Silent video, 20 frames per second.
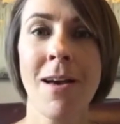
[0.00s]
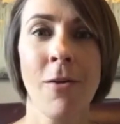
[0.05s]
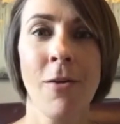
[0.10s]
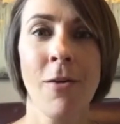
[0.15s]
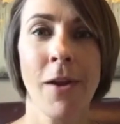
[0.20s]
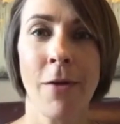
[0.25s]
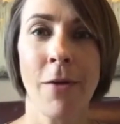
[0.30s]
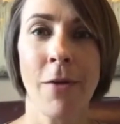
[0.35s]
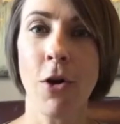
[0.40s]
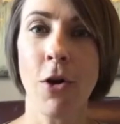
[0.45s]

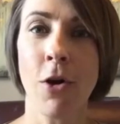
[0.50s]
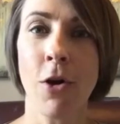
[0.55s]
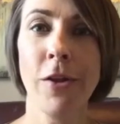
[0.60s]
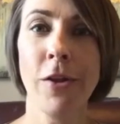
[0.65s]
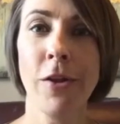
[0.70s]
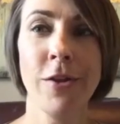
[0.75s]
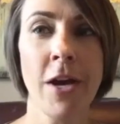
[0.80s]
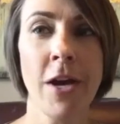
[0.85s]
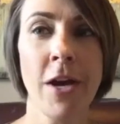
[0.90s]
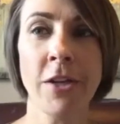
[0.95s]
what I would call
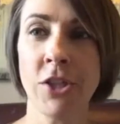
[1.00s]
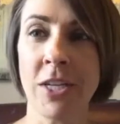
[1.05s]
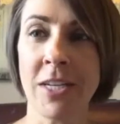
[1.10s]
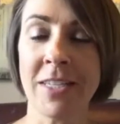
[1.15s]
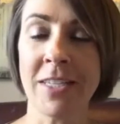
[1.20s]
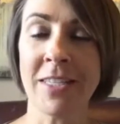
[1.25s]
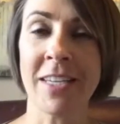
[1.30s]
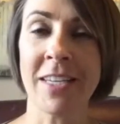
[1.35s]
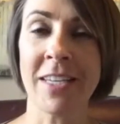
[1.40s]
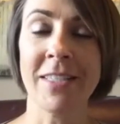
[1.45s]

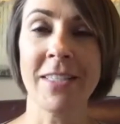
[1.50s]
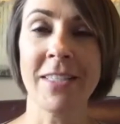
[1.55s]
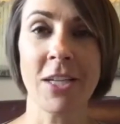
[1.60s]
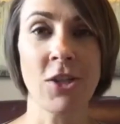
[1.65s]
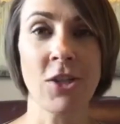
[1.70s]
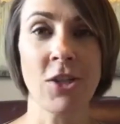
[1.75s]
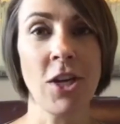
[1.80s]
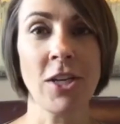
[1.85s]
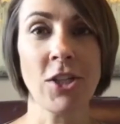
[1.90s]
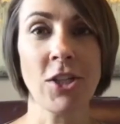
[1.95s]
nudges and
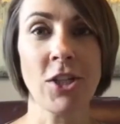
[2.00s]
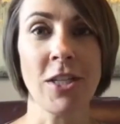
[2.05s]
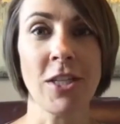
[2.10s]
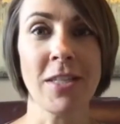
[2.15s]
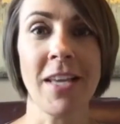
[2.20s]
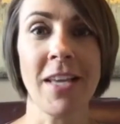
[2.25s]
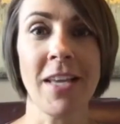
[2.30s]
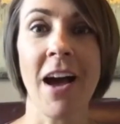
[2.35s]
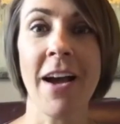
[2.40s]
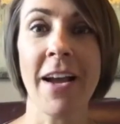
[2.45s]

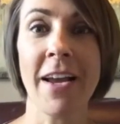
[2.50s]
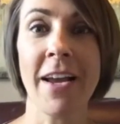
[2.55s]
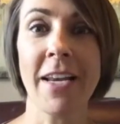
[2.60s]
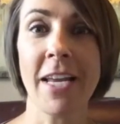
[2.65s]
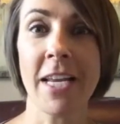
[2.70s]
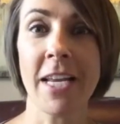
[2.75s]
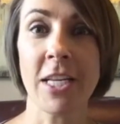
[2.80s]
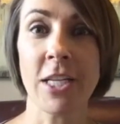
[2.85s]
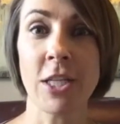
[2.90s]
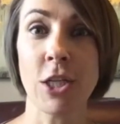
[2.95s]
suggestions that I
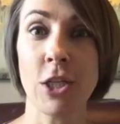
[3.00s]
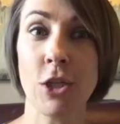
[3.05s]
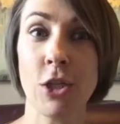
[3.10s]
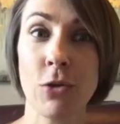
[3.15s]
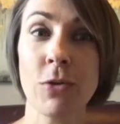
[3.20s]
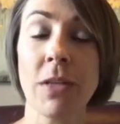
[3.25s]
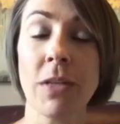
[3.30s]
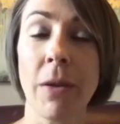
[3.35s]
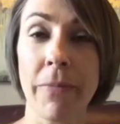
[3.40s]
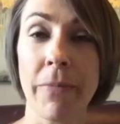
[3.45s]
needed to
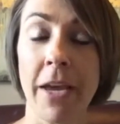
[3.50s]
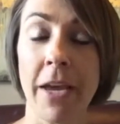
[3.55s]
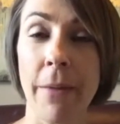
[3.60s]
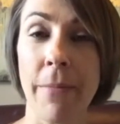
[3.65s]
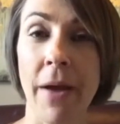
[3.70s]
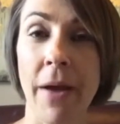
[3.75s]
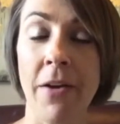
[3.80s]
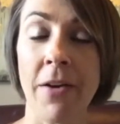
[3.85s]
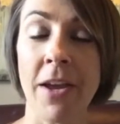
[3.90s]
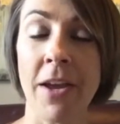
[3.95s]
do something
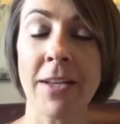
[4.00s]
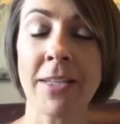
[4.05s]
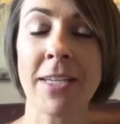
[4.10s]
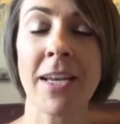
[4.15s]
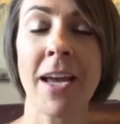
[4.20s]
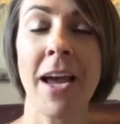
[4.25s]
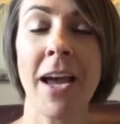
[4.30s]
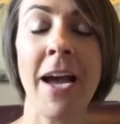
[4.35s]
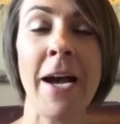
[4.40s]
about it.